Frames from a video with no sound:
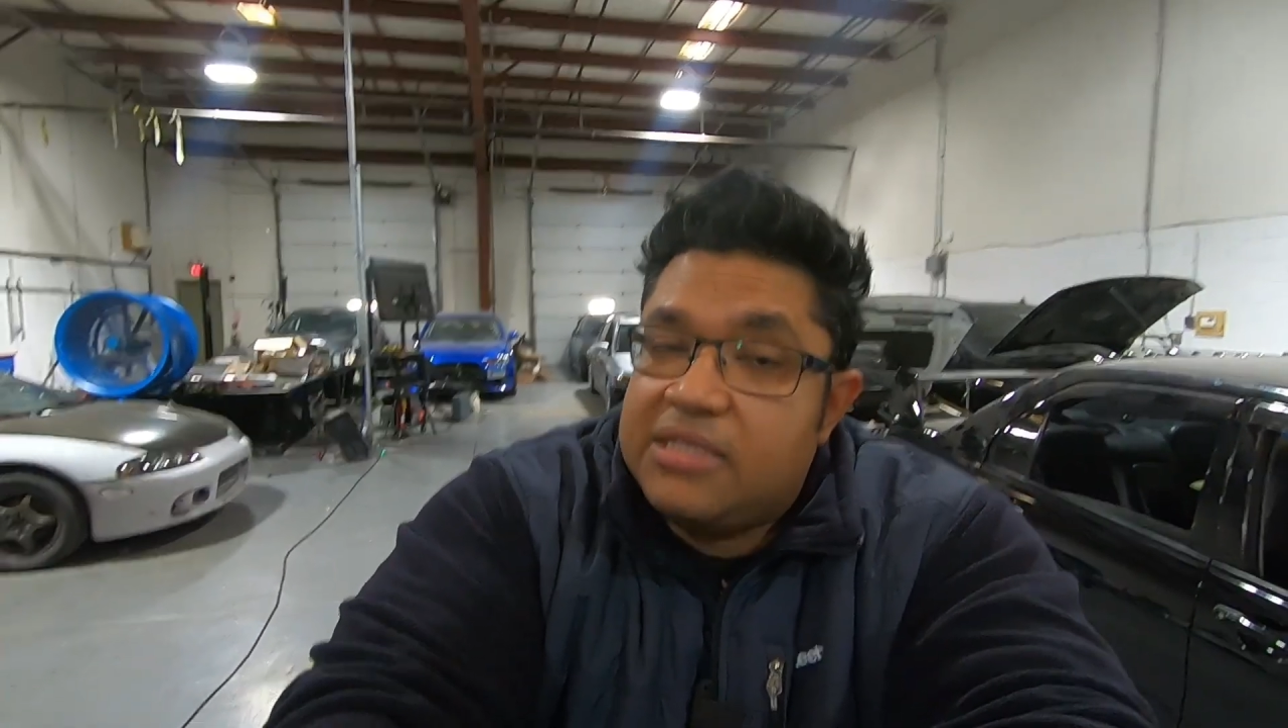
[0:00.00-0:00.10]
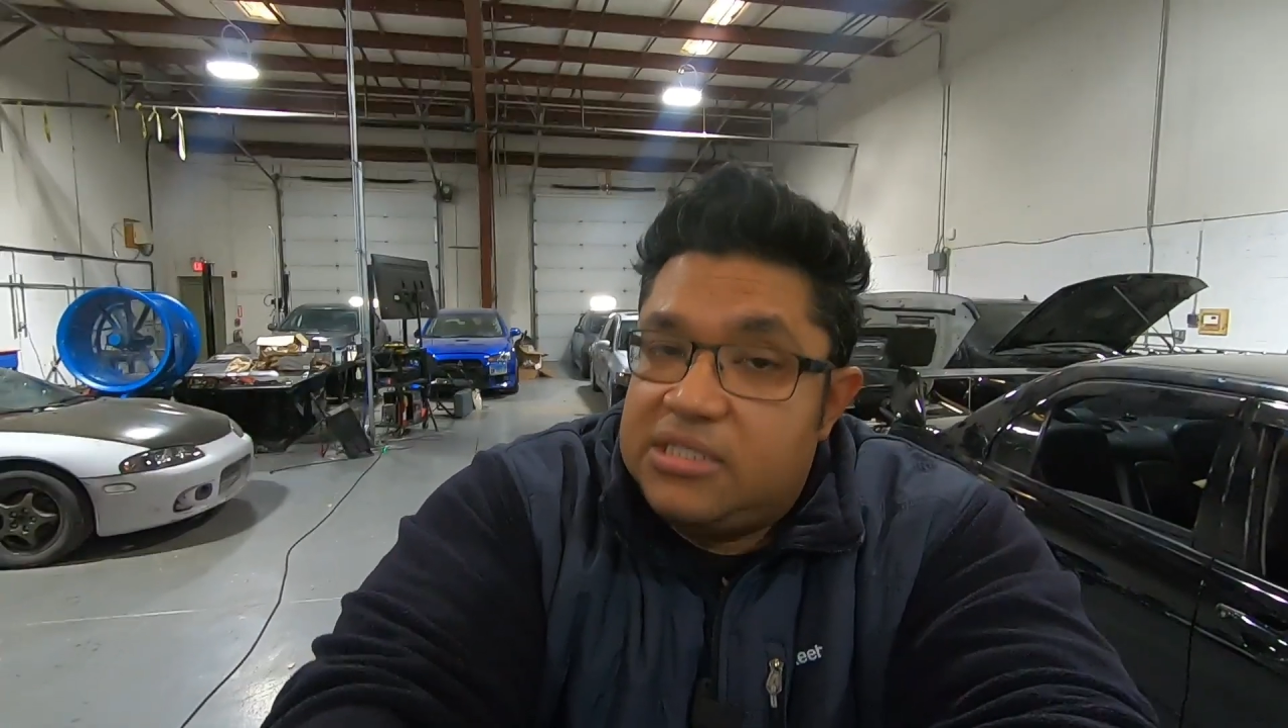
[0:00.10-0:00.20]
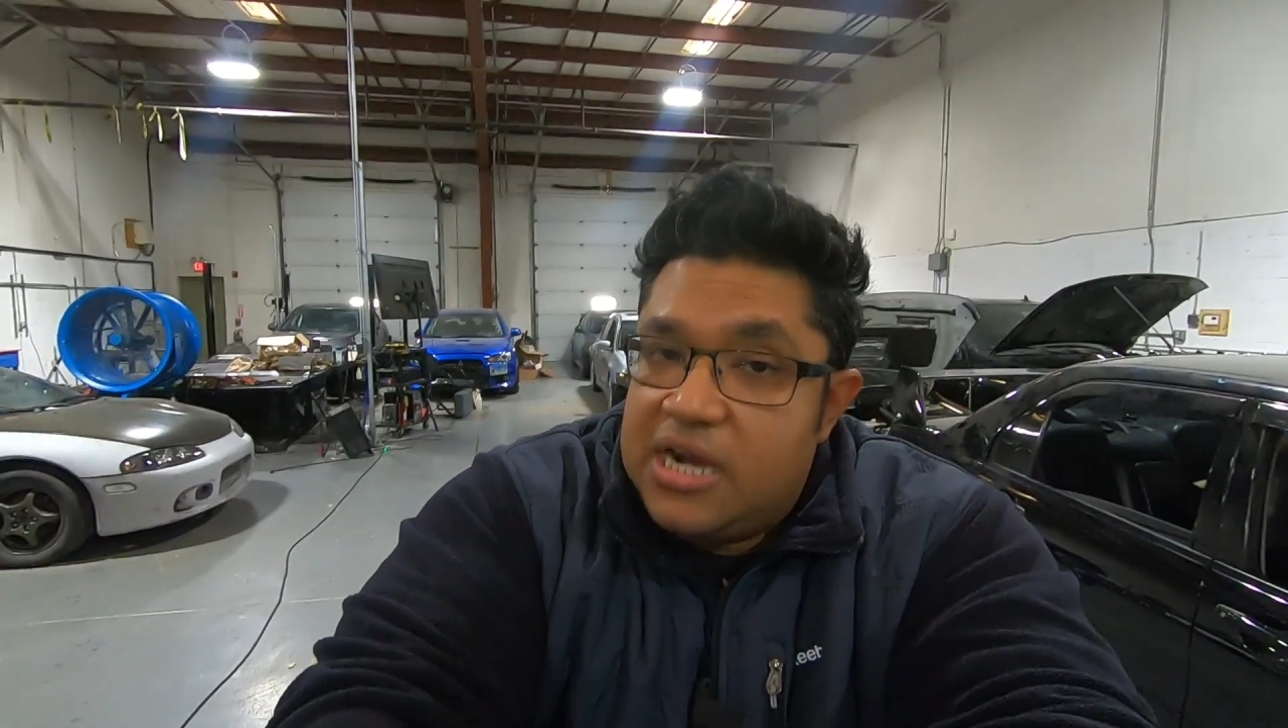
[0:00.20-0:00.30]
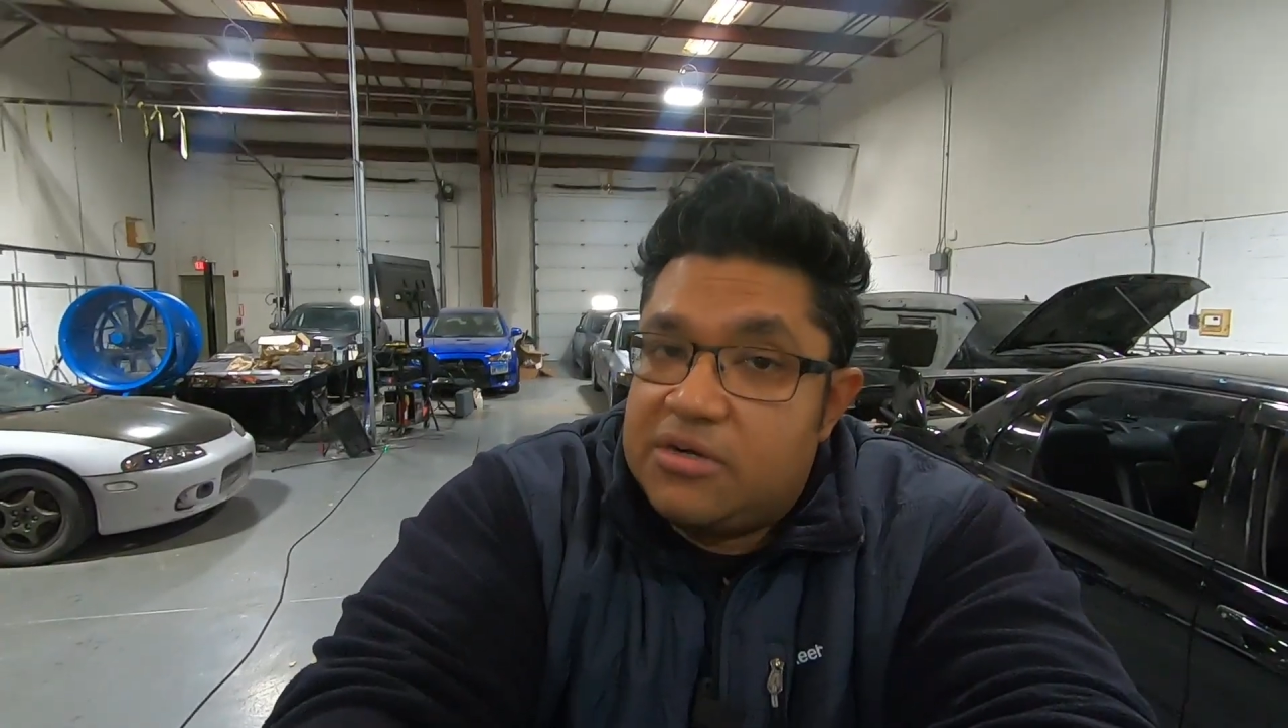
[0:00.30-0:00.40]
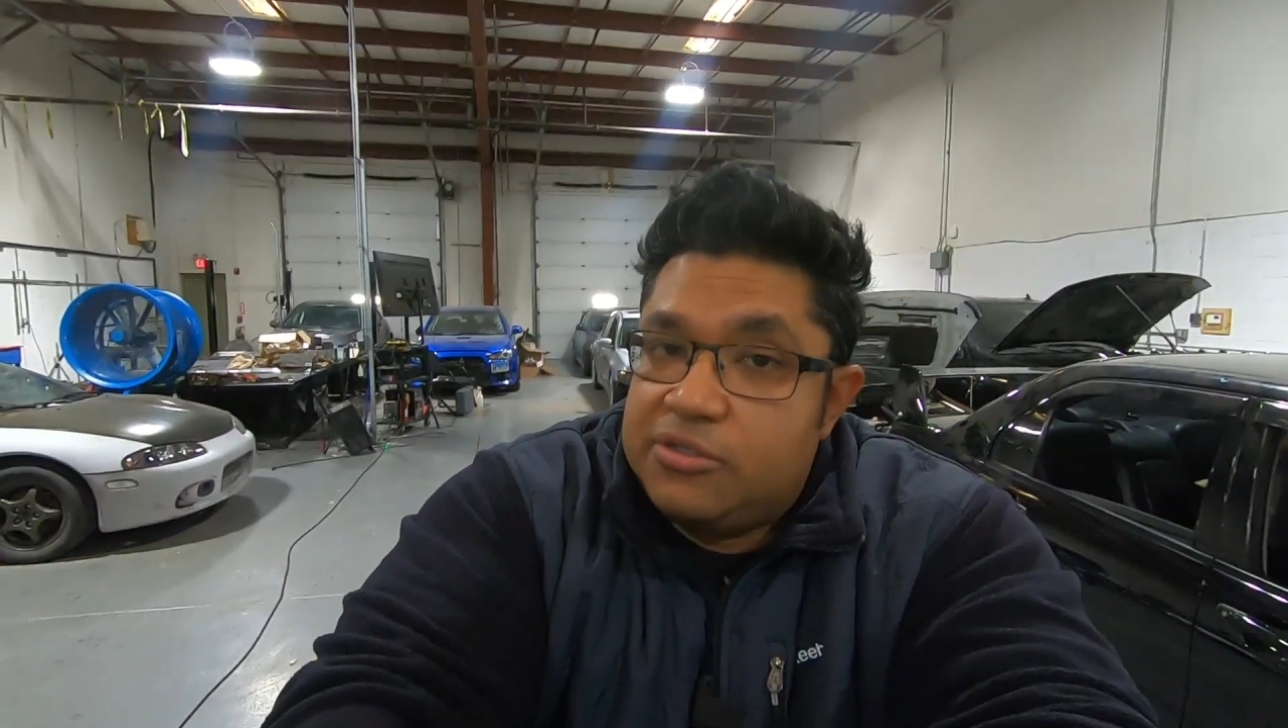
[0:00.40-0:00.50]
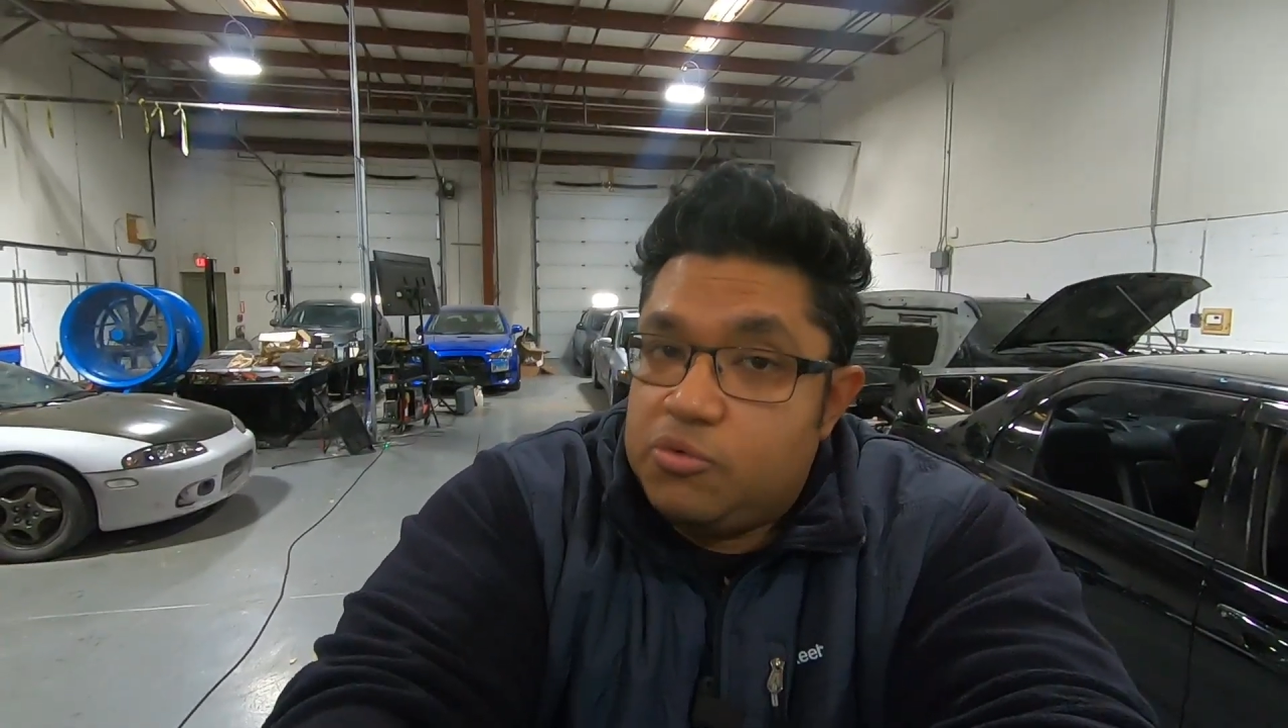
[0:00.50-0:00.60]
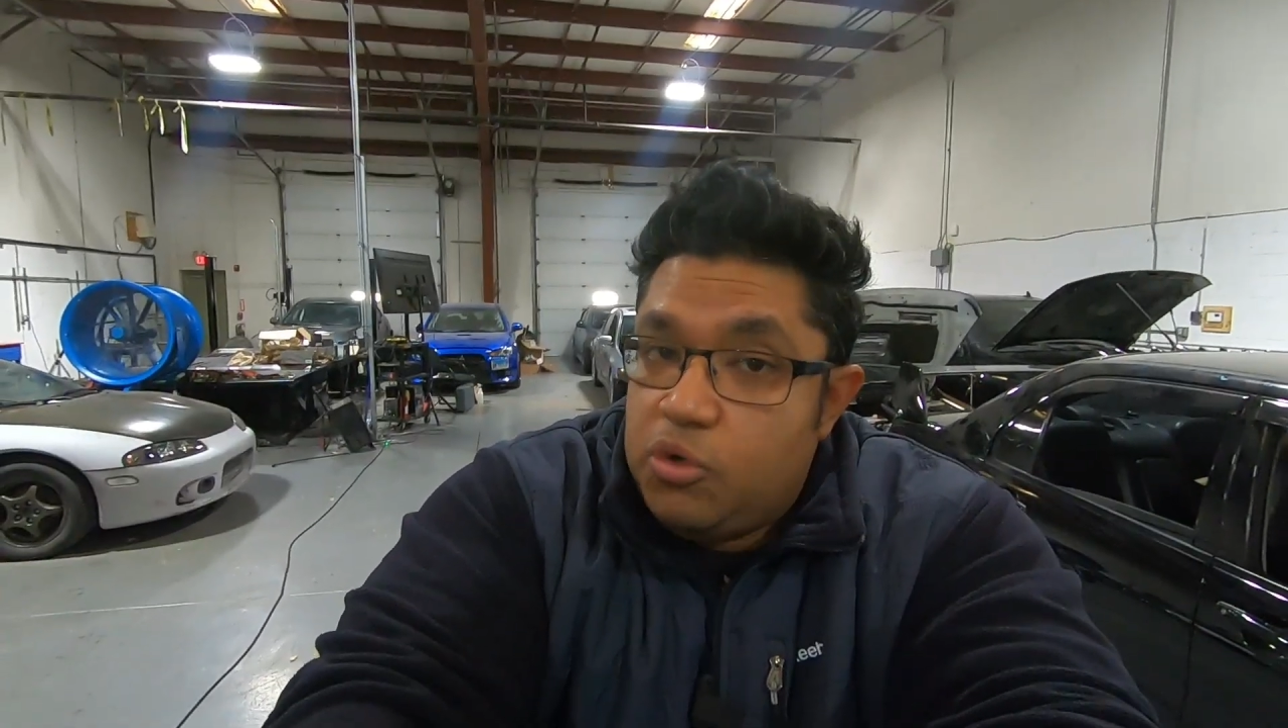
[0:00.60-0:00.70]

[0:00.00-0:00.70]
injectors